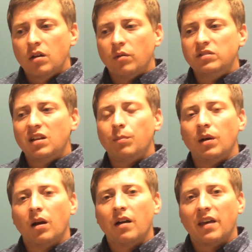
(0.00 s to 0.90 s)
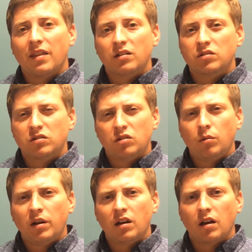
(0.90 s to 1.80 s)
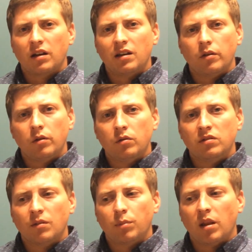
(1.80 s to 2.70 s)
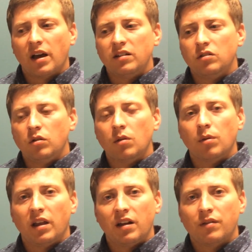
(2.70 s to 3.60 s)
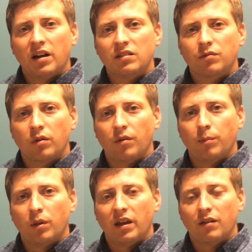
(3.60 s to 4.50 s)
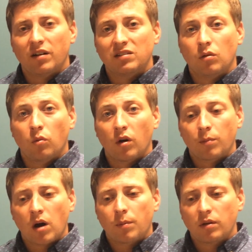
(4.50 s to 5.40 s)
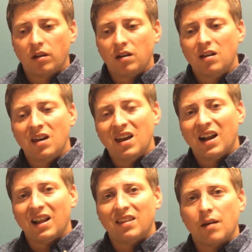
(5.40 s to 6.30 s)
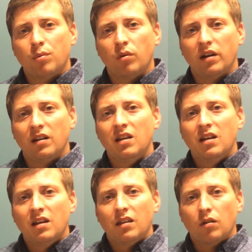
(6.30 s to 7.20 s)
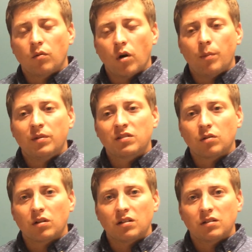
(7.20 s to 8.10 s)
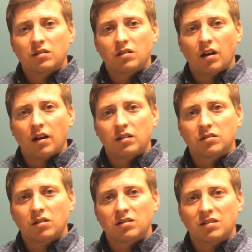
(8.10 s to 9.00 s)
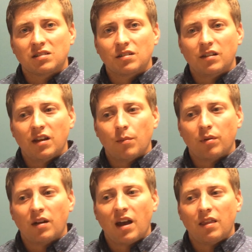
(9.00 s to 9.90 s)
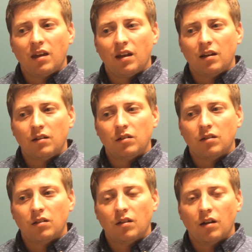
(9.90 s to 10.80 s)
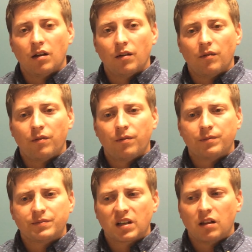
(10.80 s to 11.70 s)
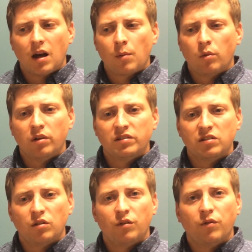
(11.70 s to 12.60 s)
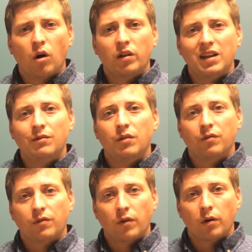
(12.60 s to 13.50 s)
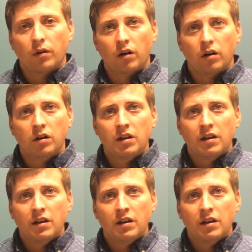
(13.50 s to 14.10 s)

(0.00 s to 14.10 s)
Once you get beyond that, there's just too many kilonewtons applied to the belay device for the belay device to work properly. At that point, the rope sort of starts to slip, and then the climber will essentially fall even further